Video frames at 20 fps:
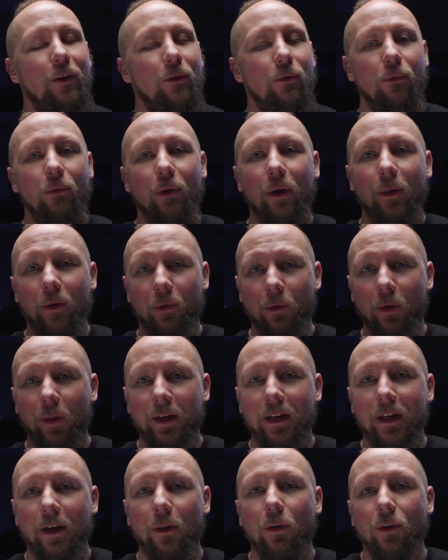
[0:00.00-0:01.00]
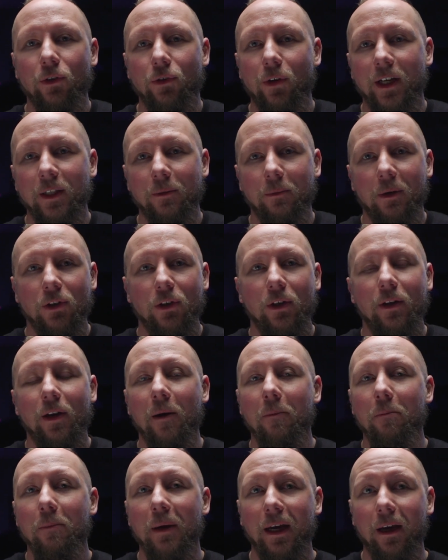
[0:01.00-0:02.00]
Really killer transmission,
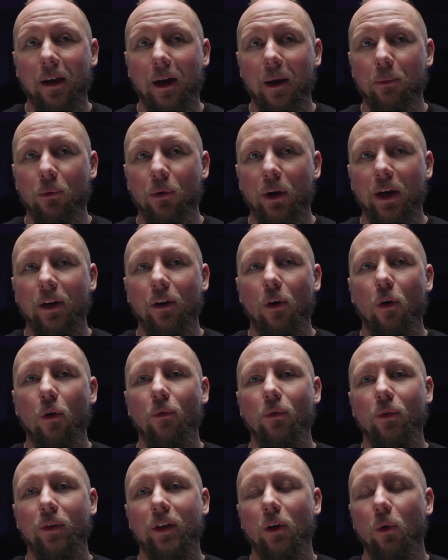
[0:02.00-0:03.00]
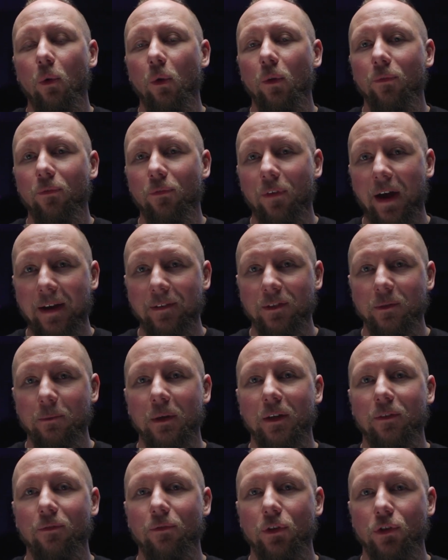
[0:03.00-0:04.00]
a big upgrade over the old
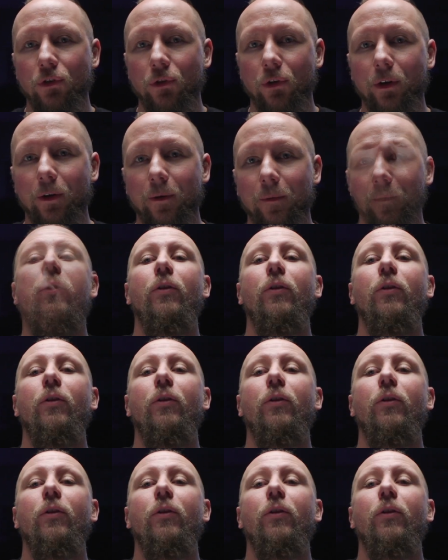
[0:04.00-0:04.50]
5-speed for sure.